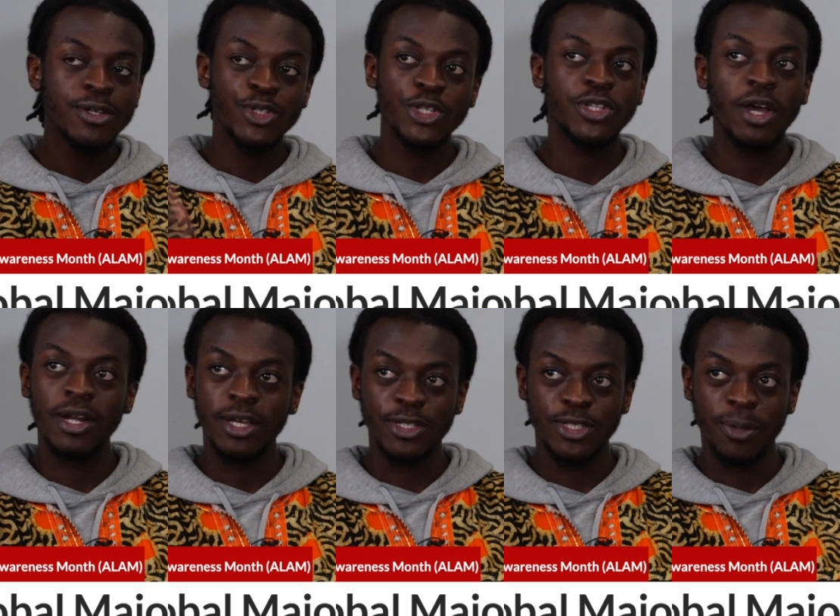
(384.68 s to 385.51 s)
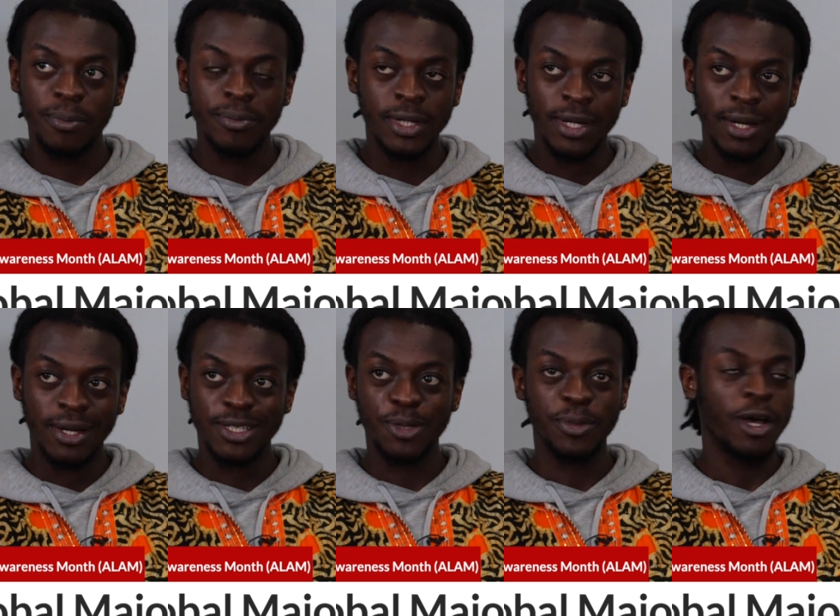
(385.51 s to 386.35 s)
just earlier some
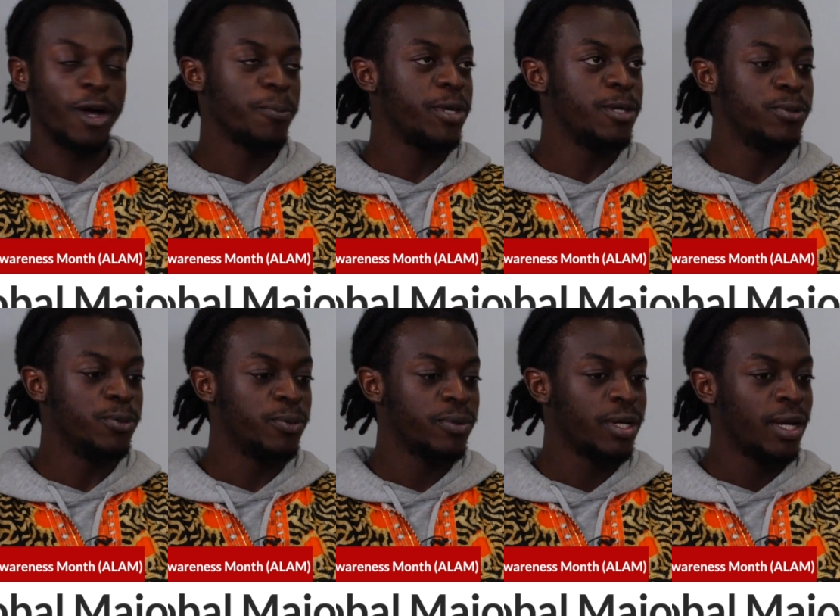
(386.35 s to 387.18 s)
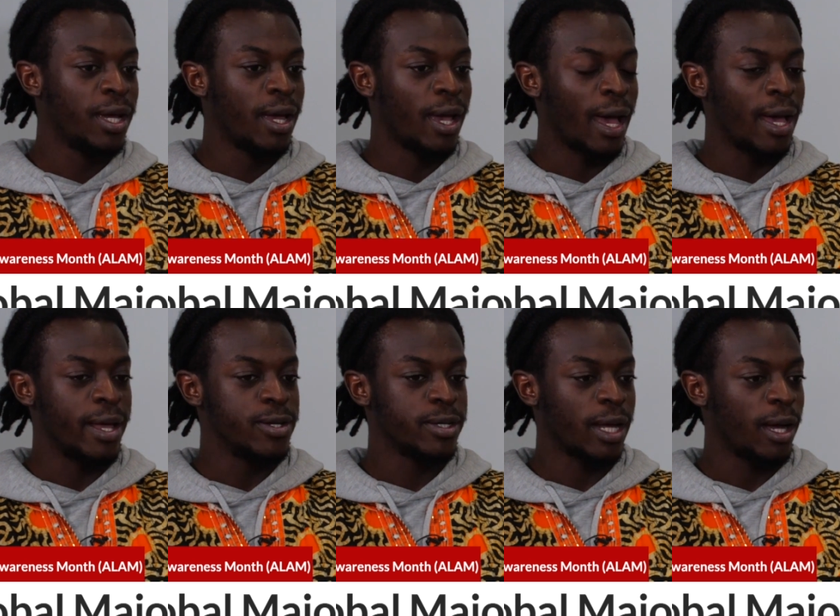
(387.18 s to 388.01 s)
young people
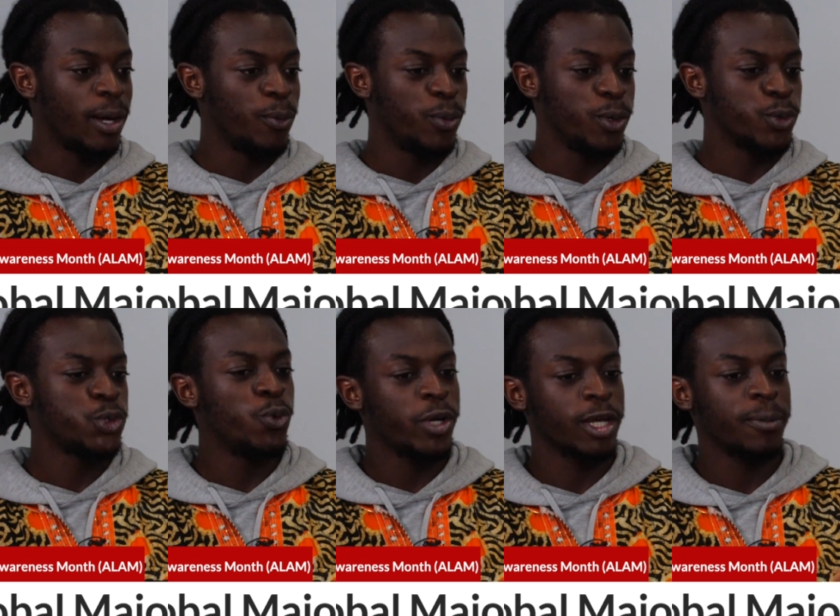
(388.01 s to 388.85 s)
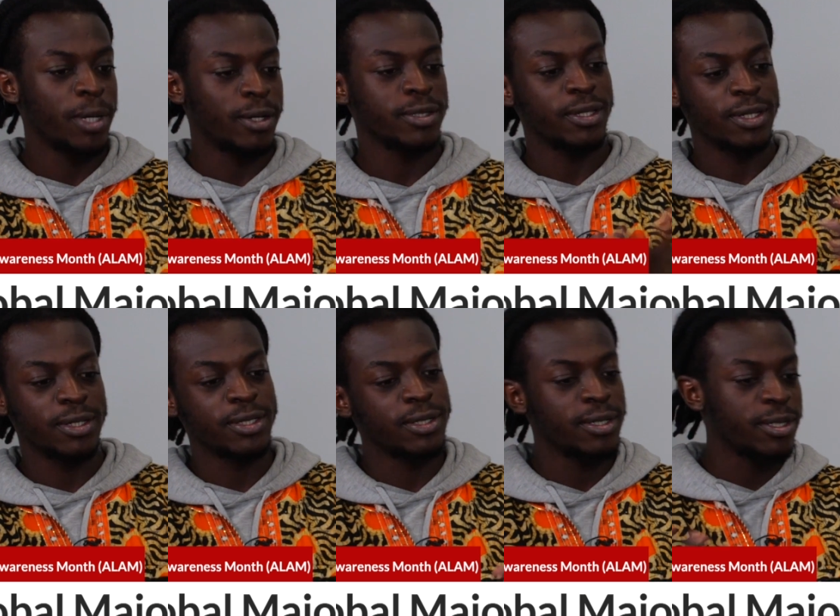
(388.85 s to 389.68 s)
and we were talking about
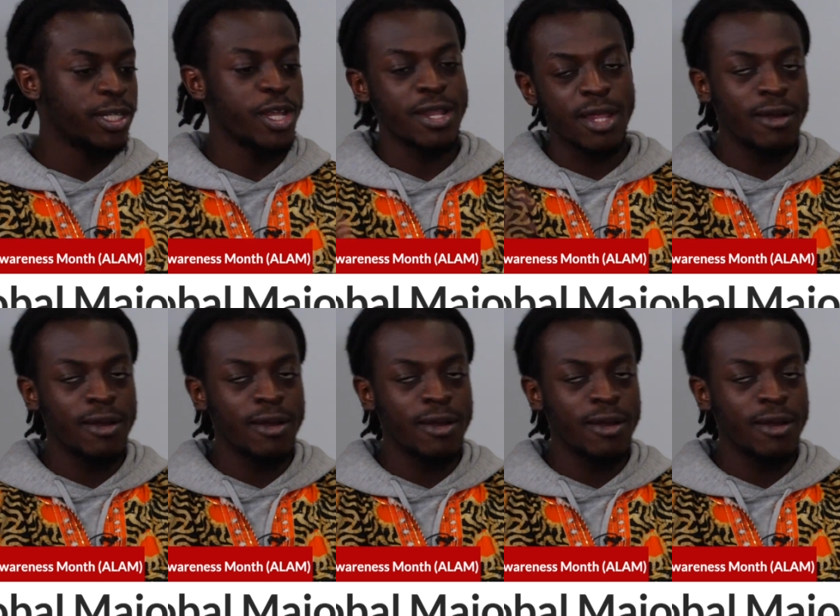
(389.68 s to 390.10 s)
the